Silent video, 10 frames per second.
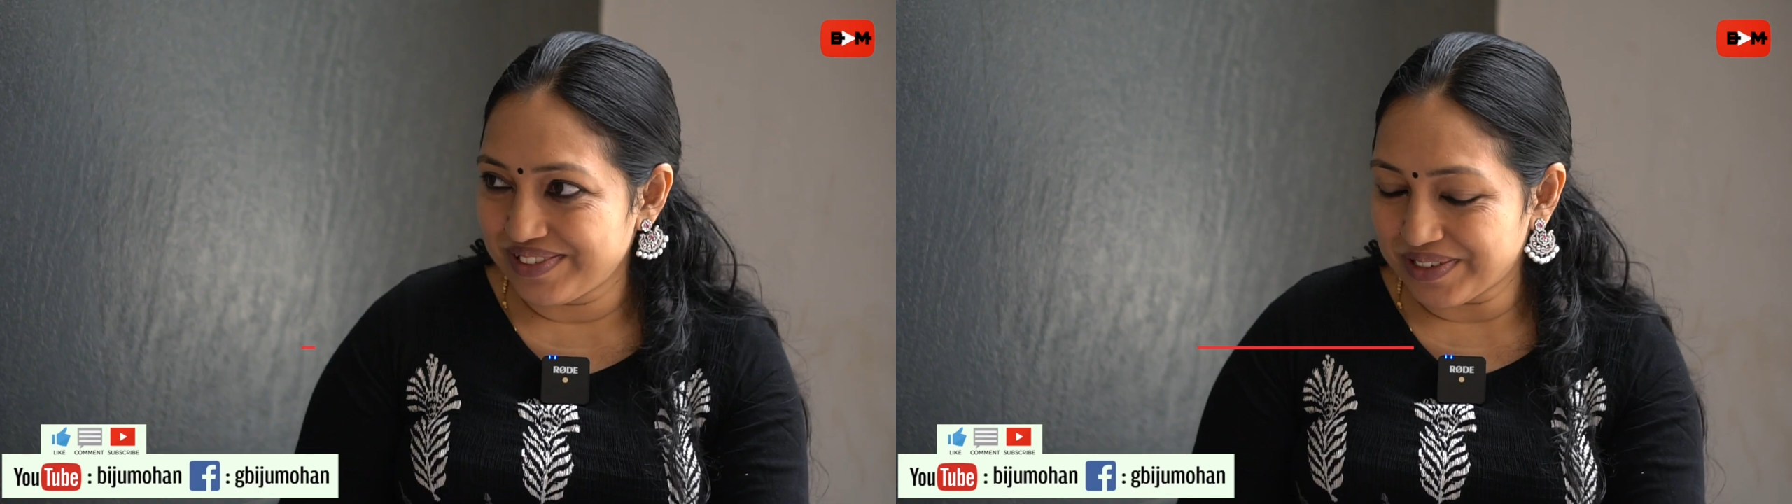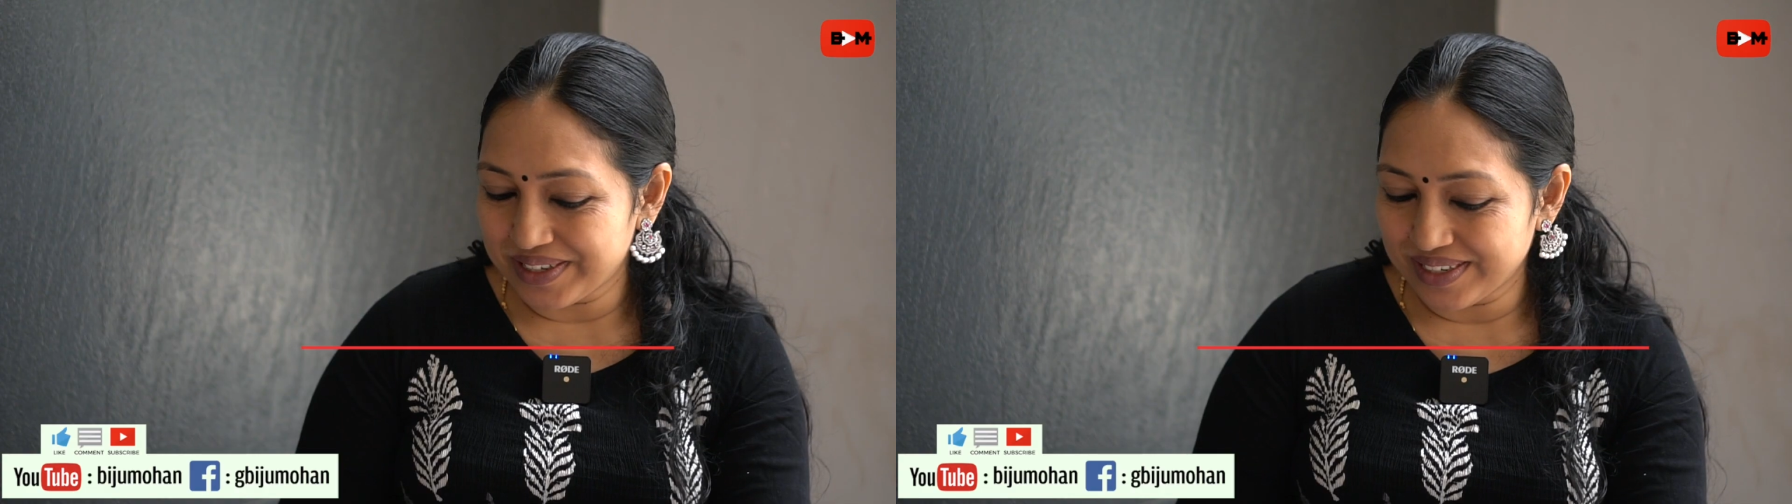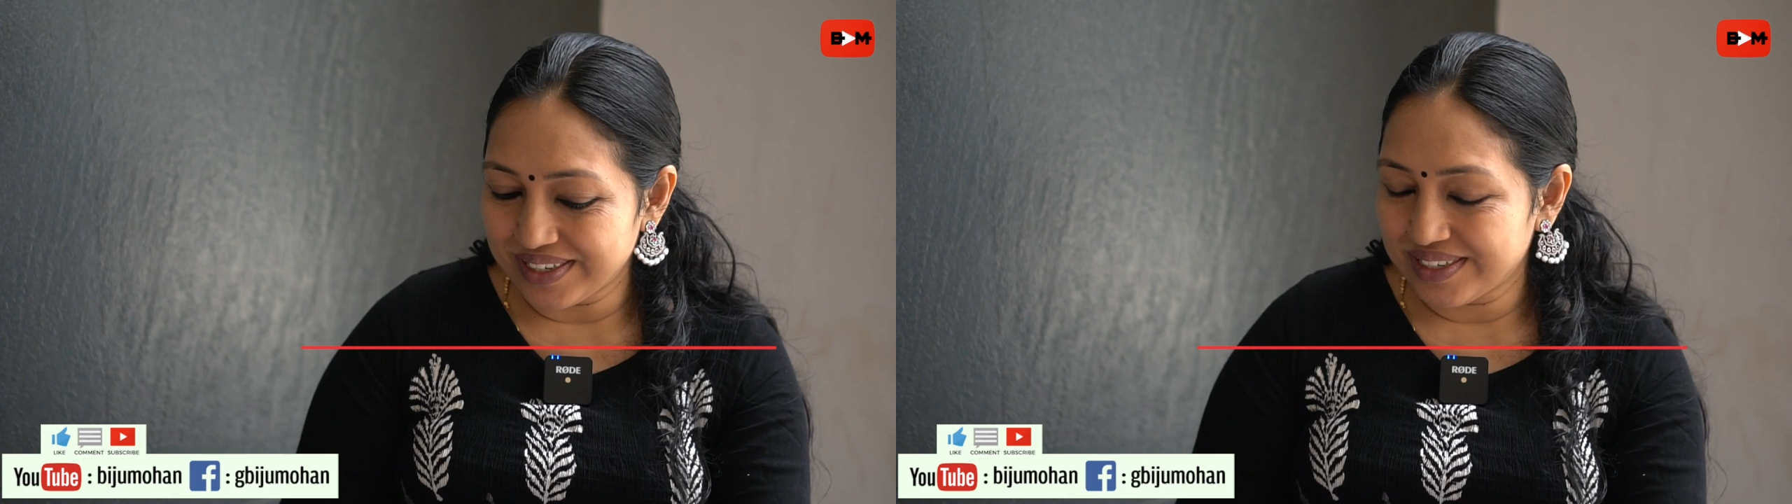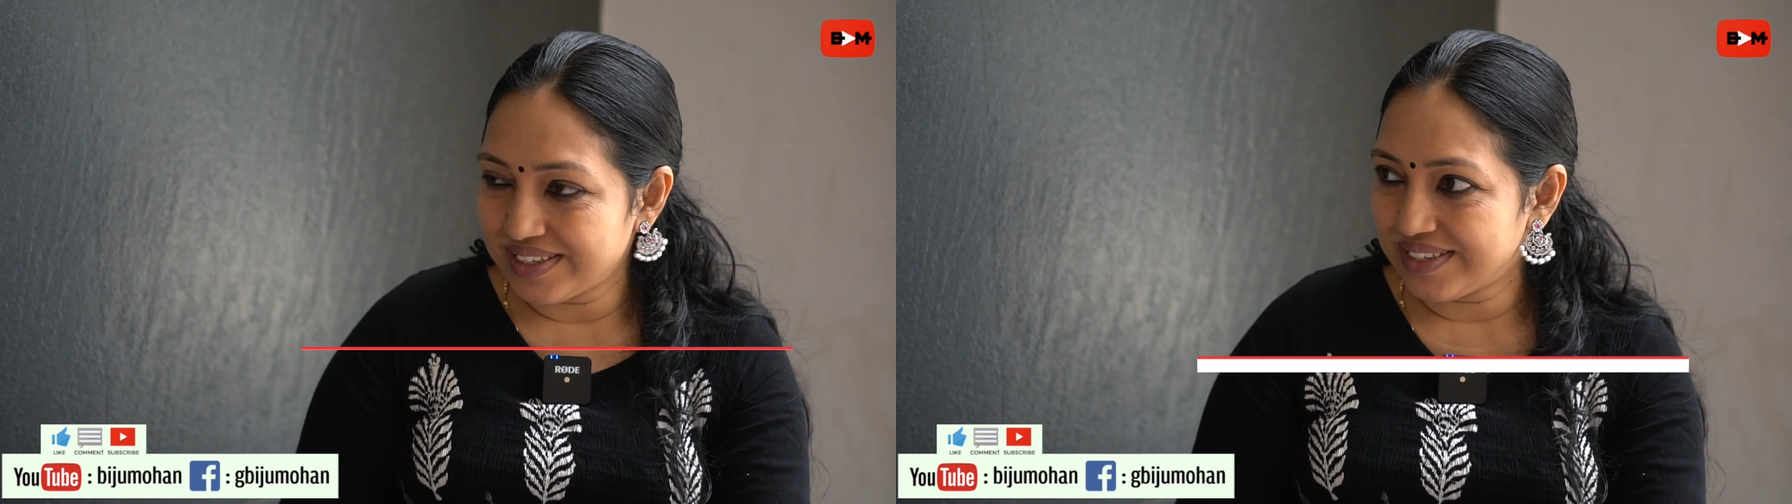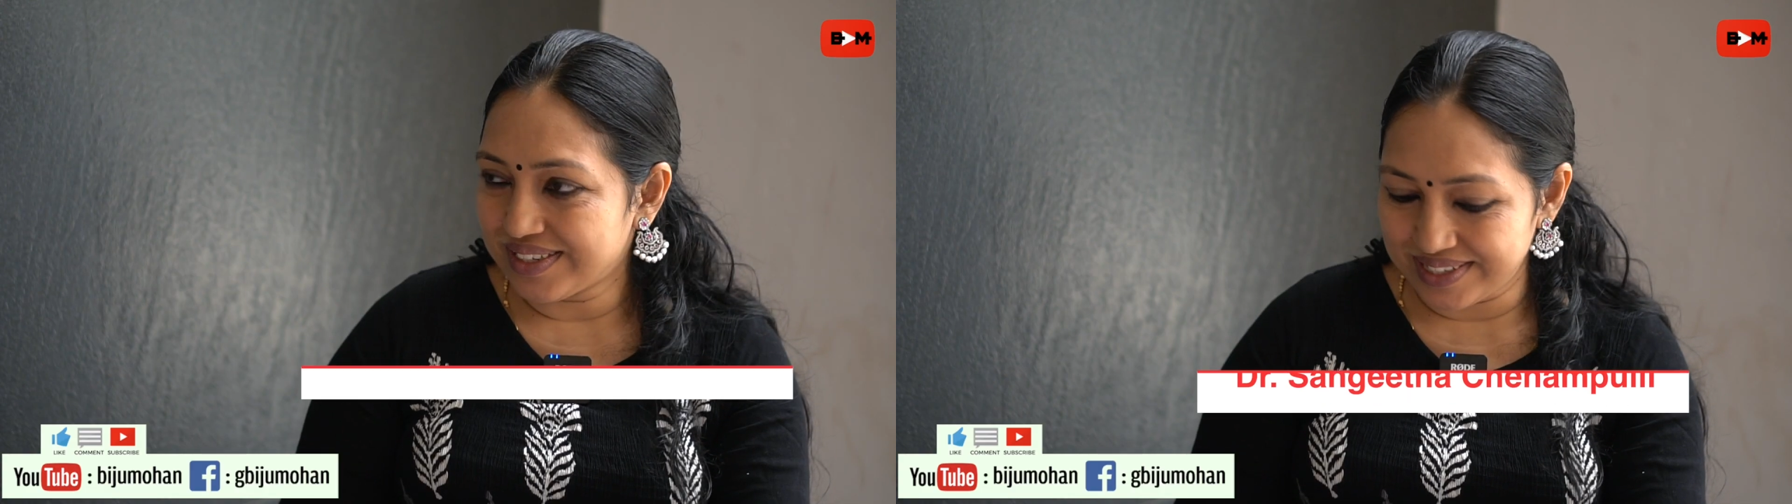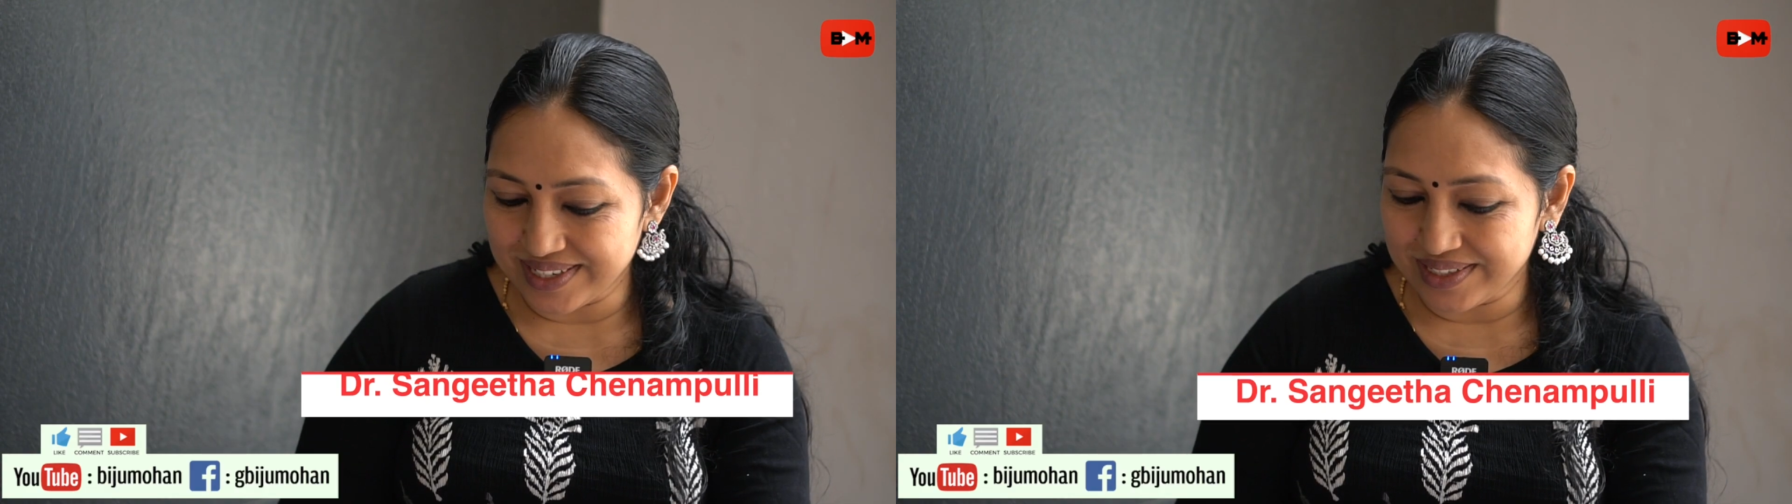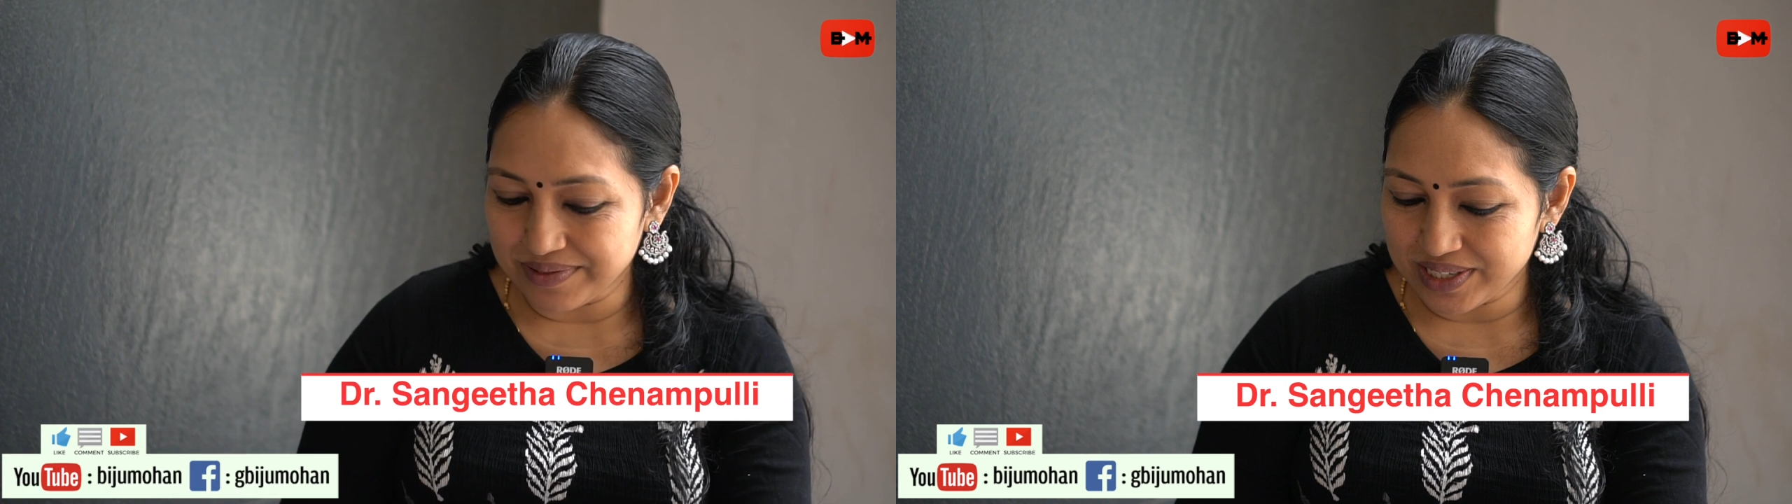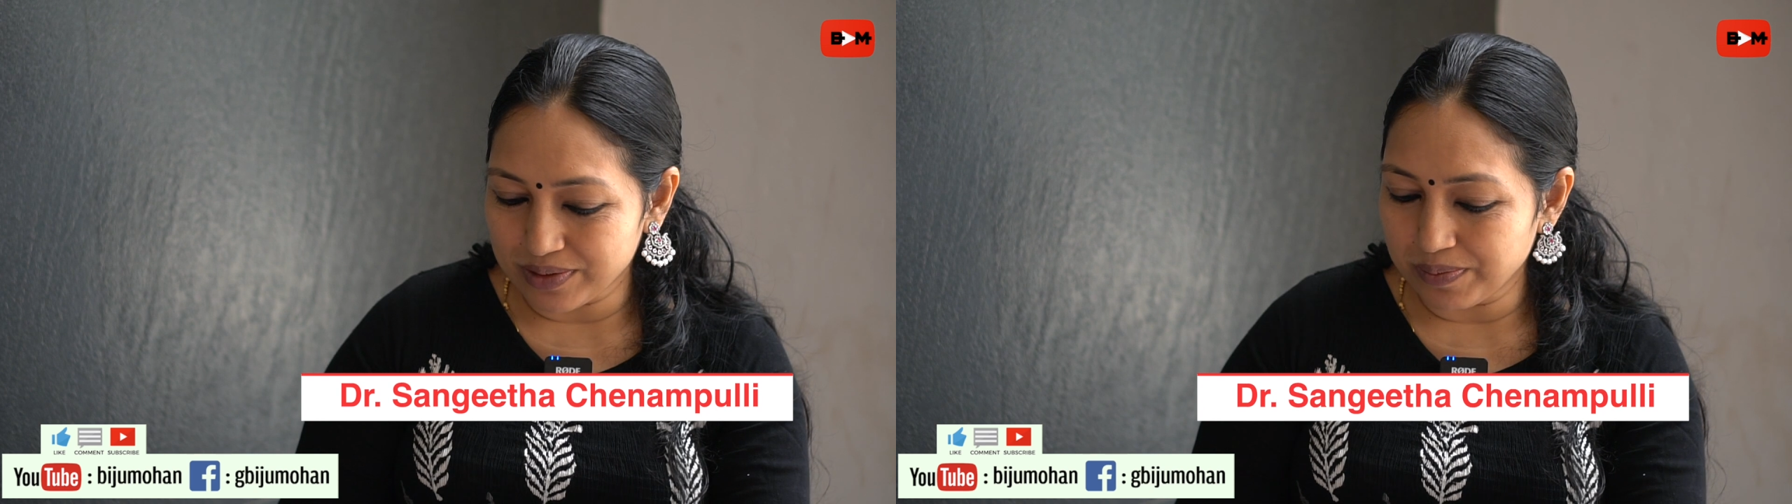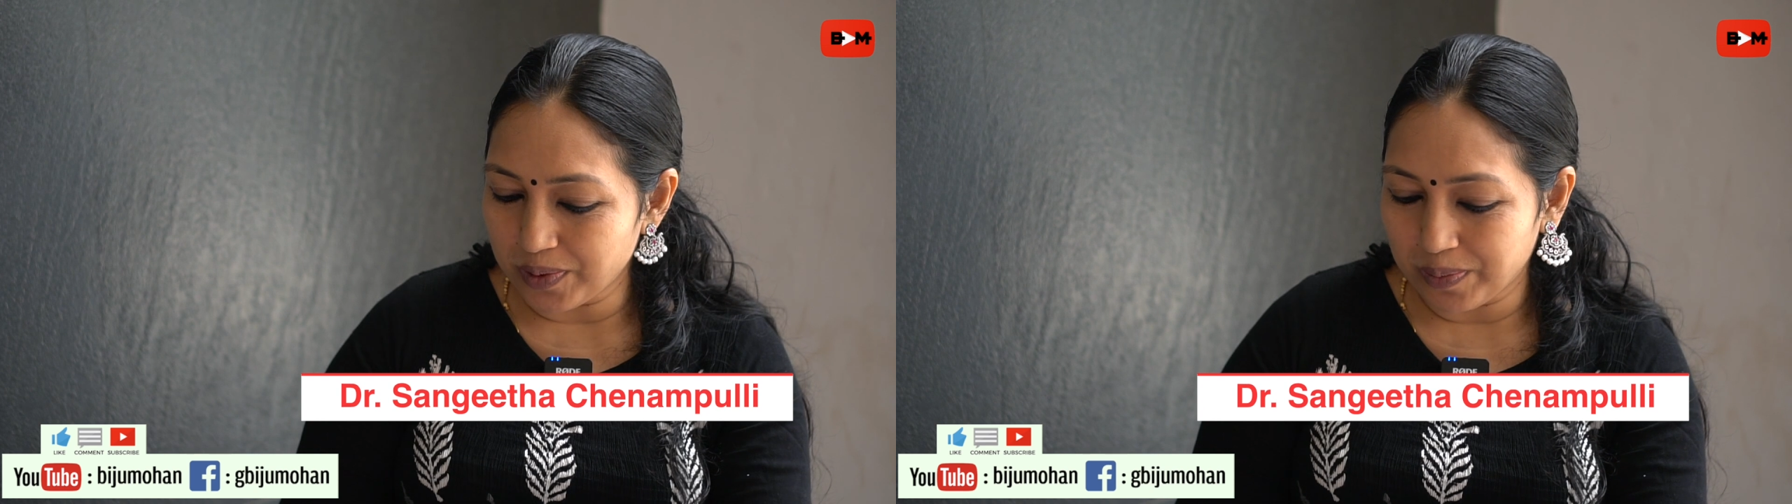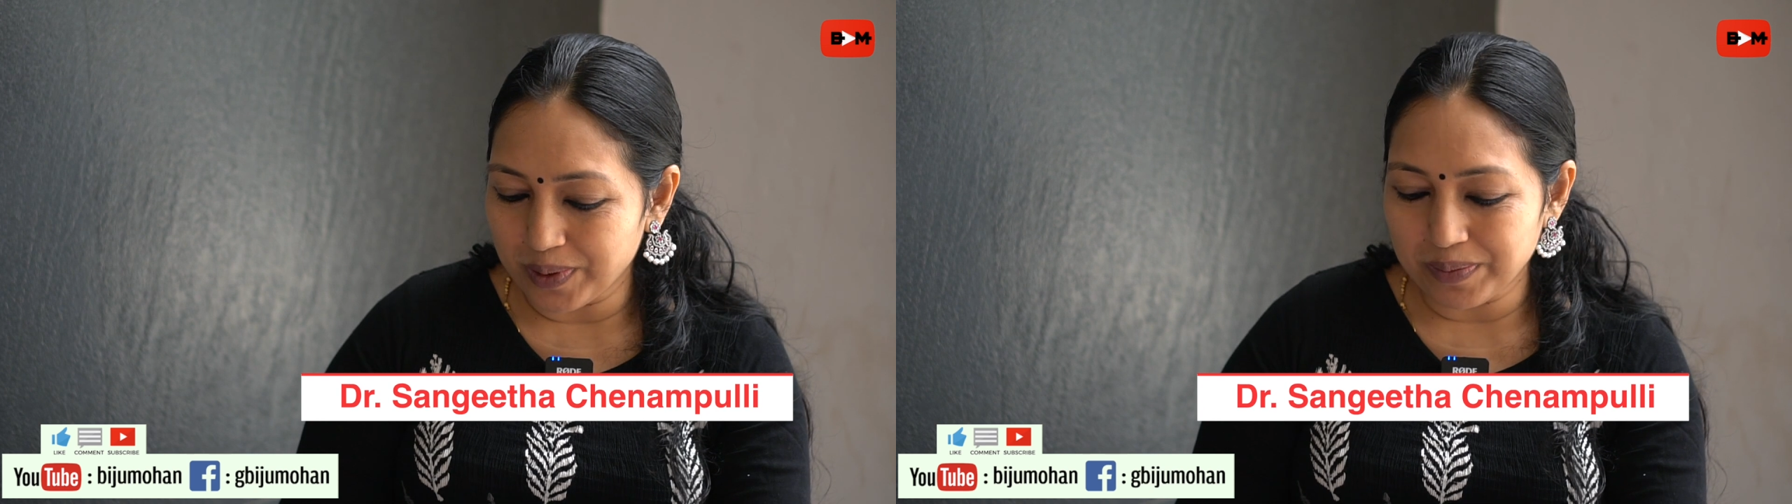Your research was on
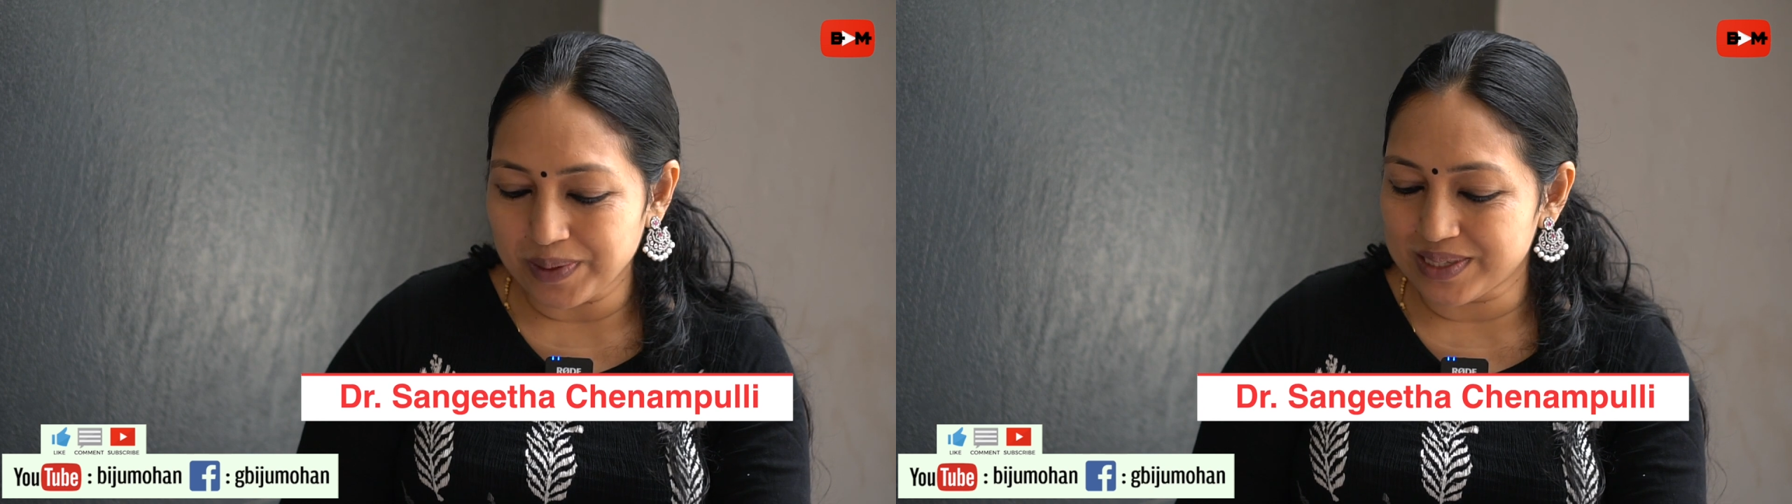popular